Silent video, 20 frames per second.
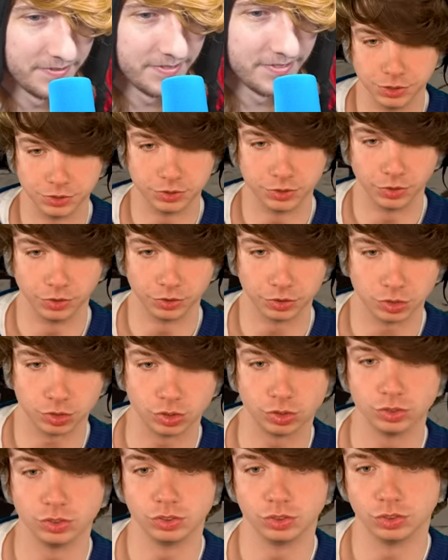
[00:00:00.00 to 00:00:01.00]
This
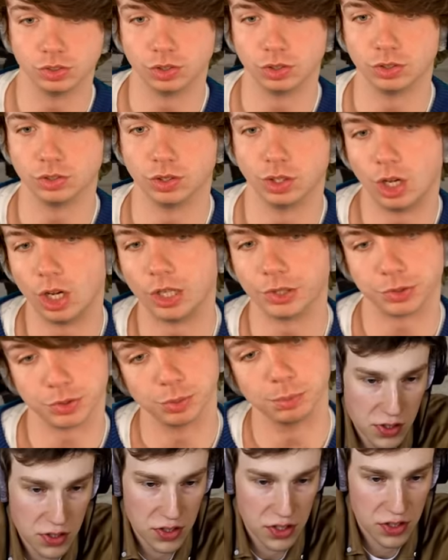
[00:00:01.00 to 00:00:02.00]
looks
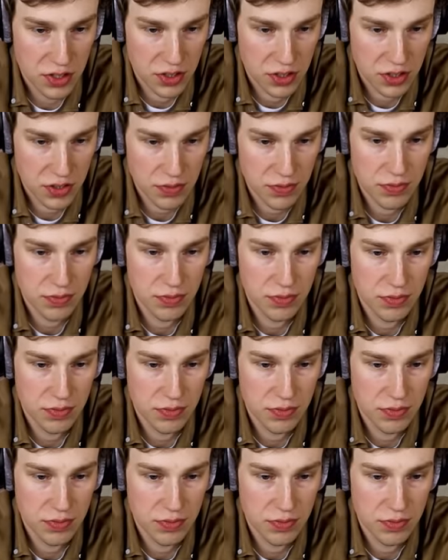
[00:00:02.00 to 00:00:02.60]
awesome. This is.